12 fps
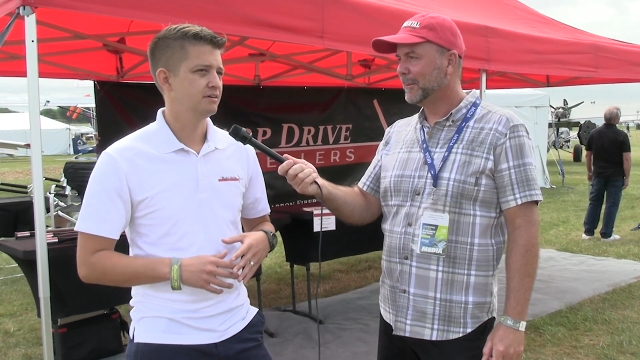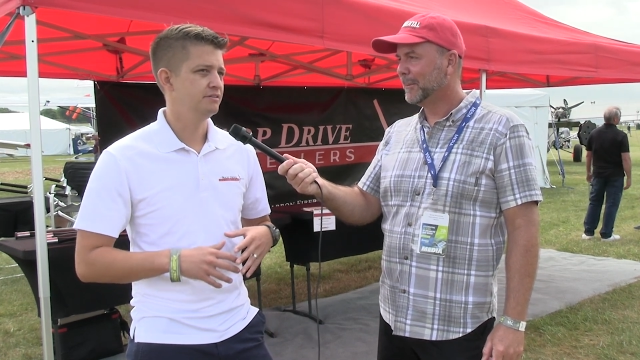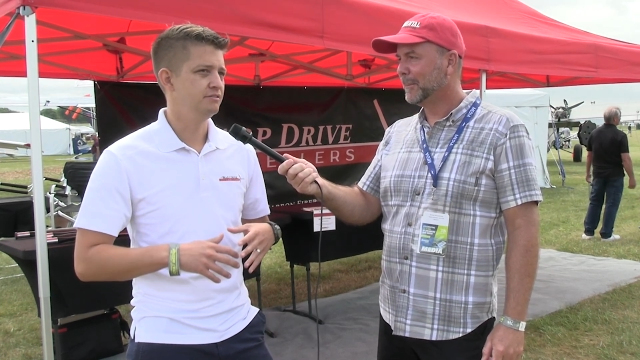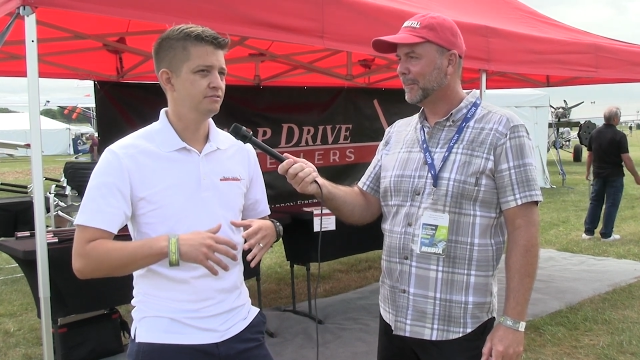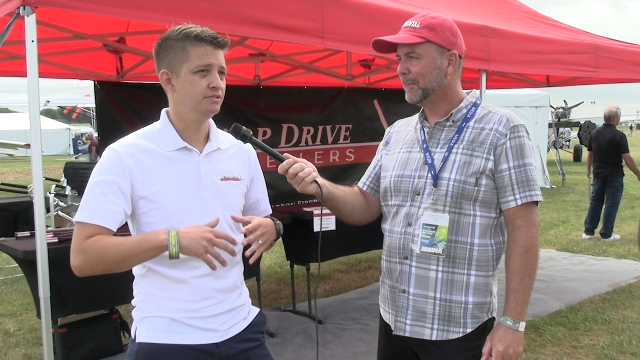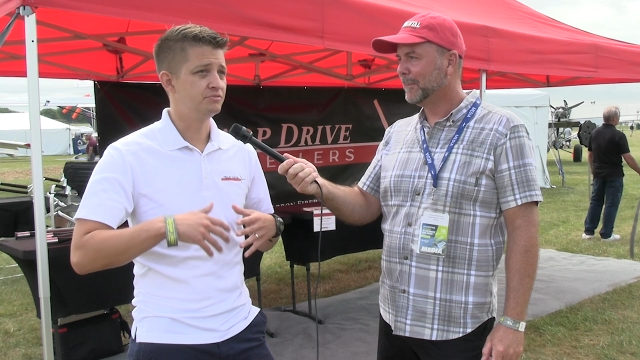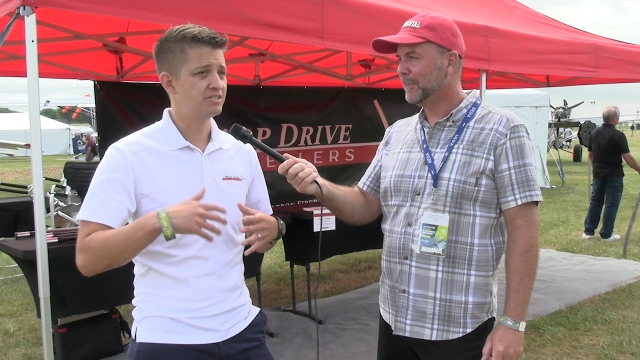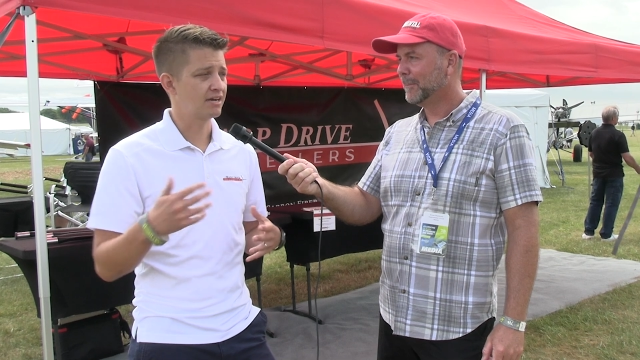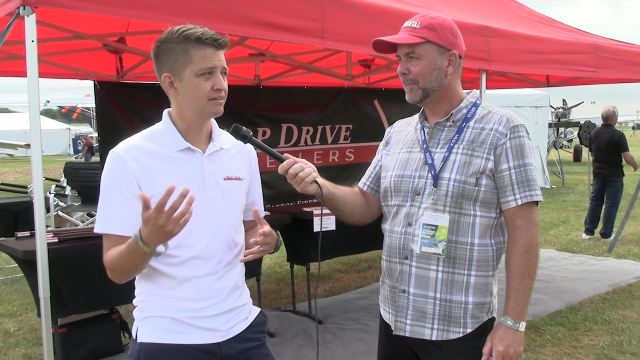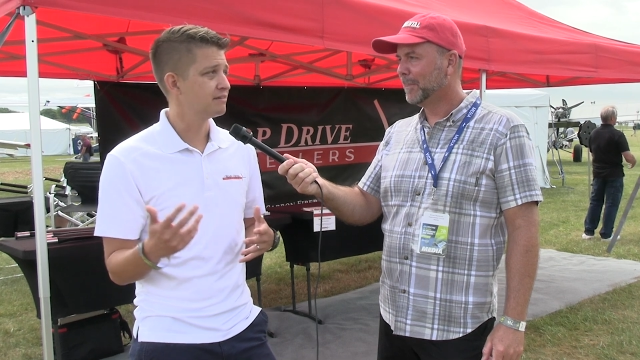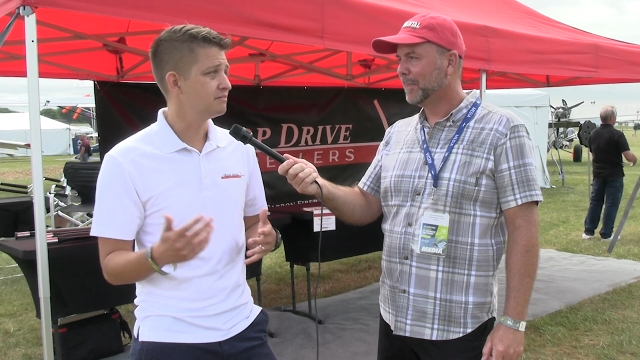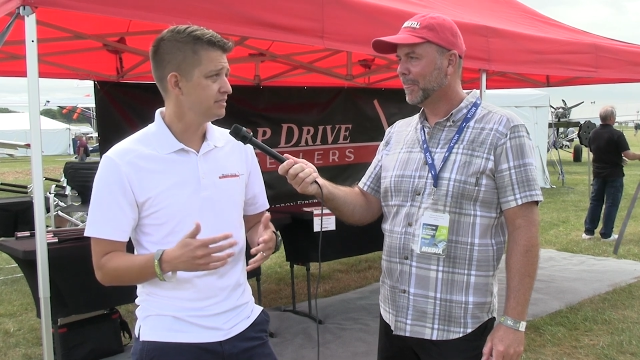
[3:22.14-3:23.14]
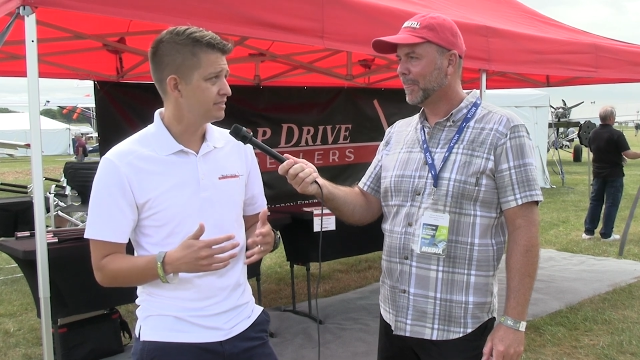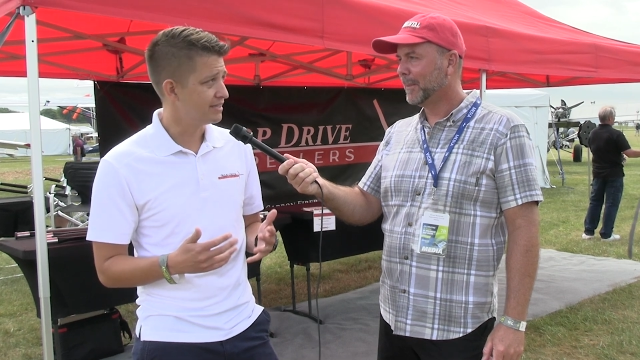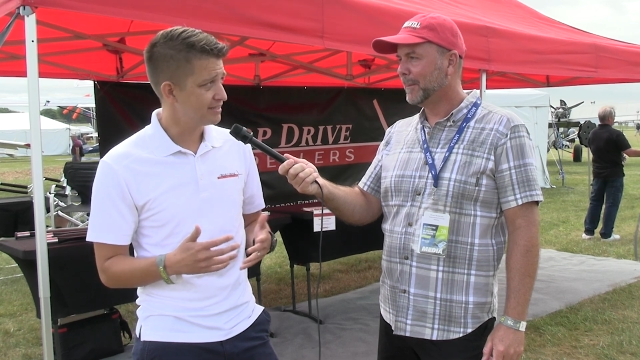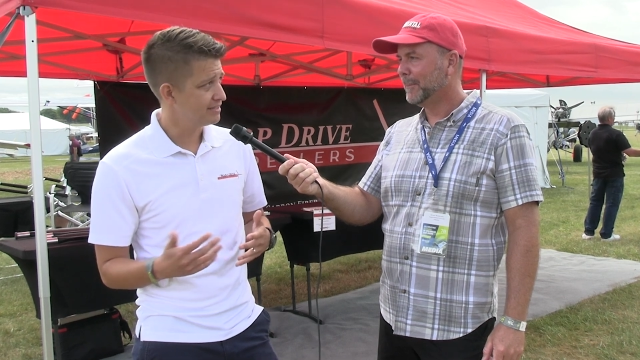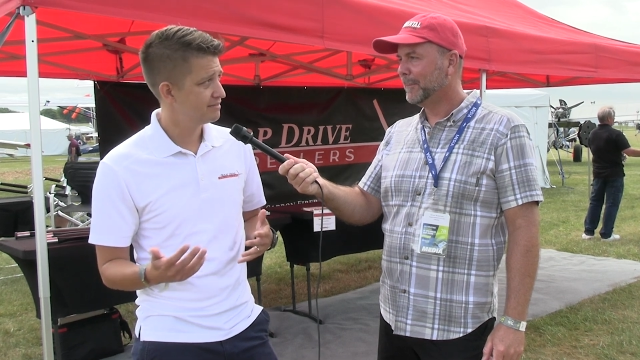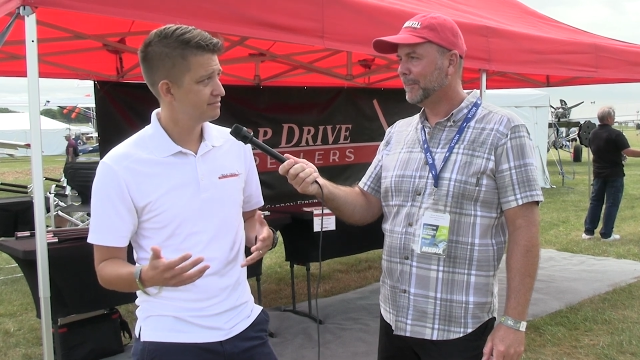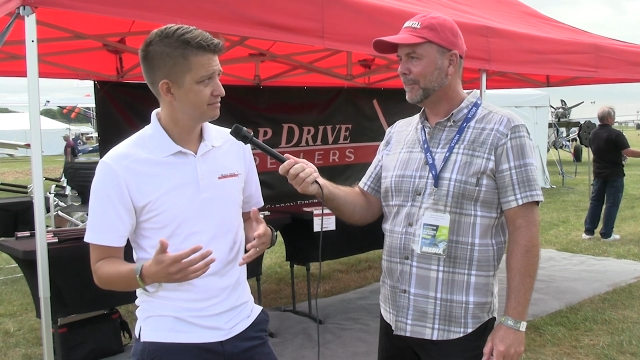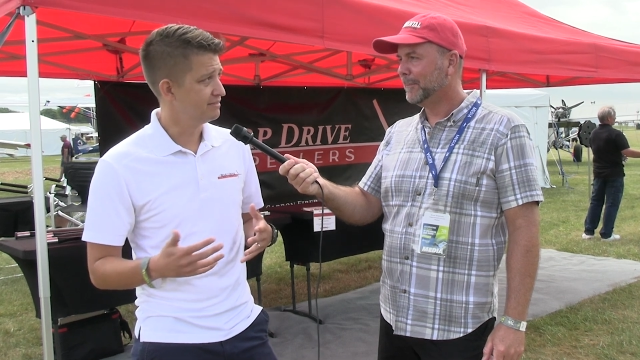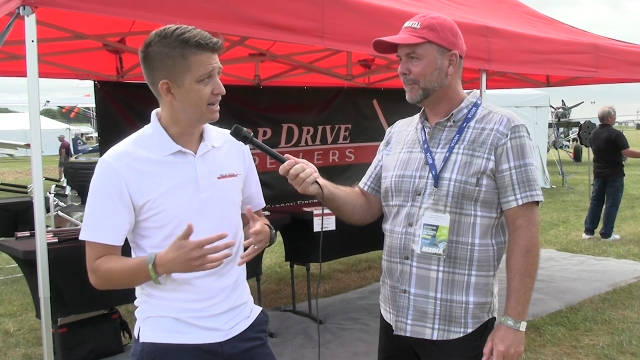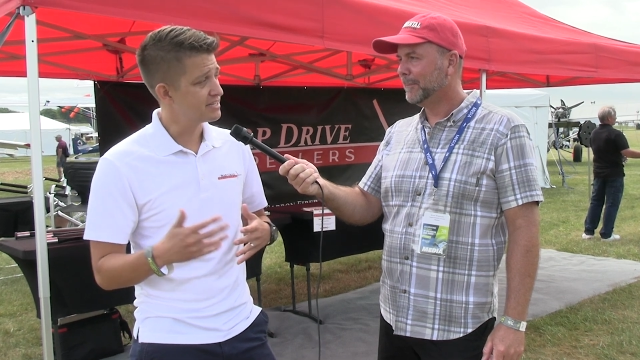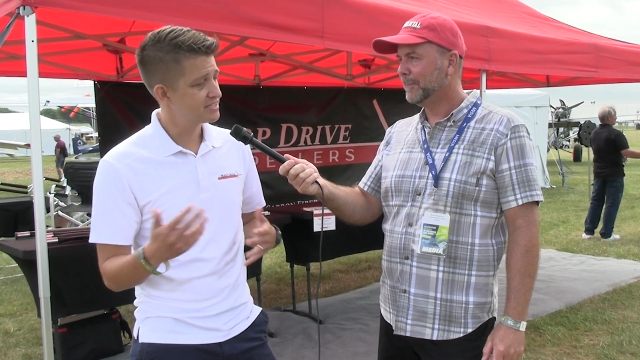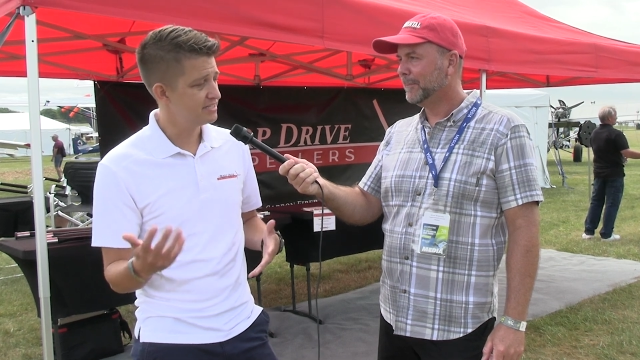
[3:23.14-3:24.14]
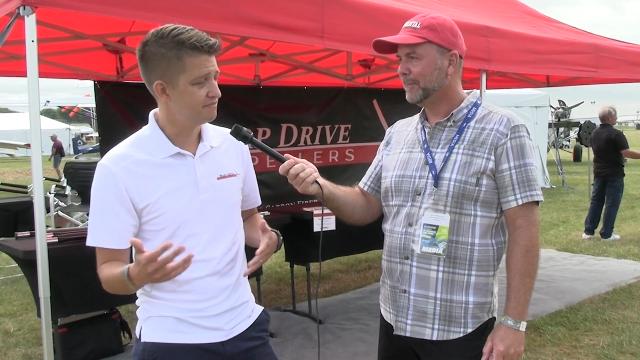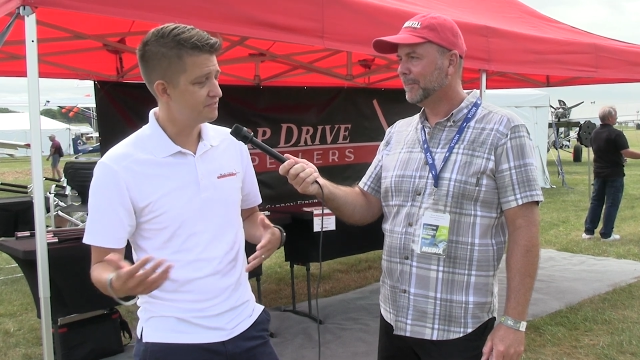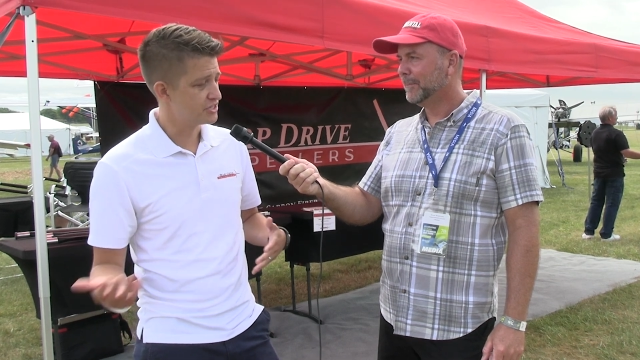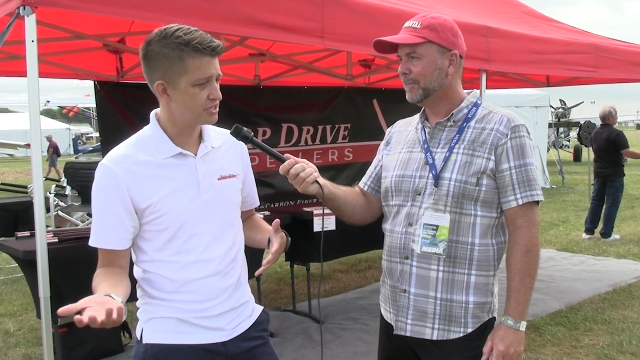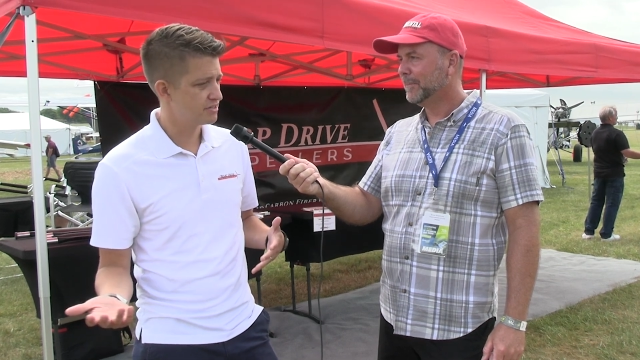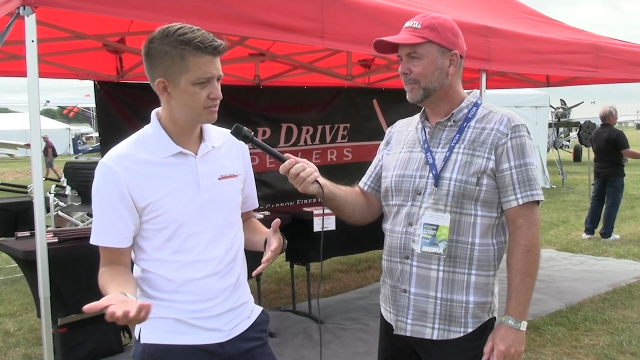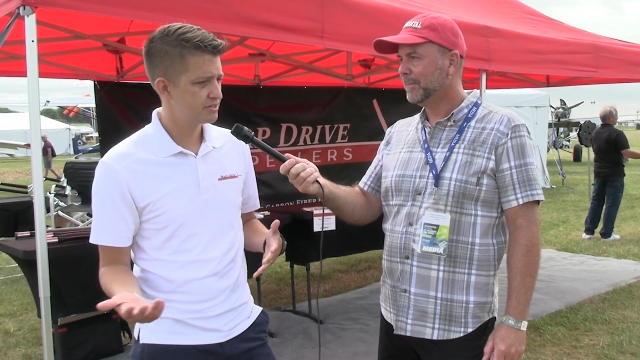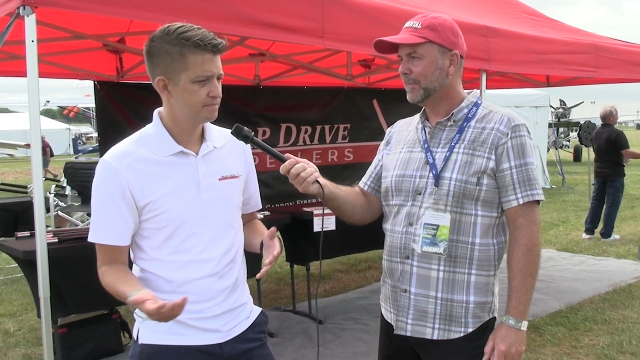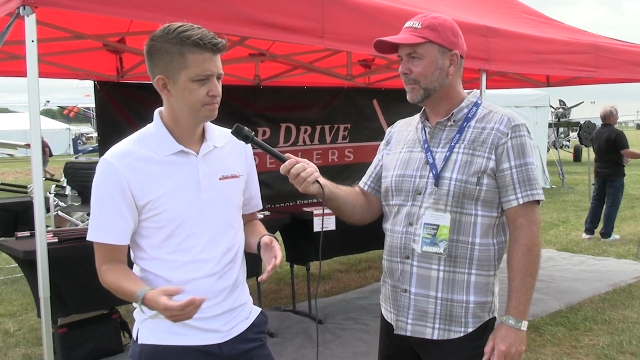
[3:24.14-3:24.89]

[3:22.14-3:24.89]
Speaker 1: you technically get less efficient.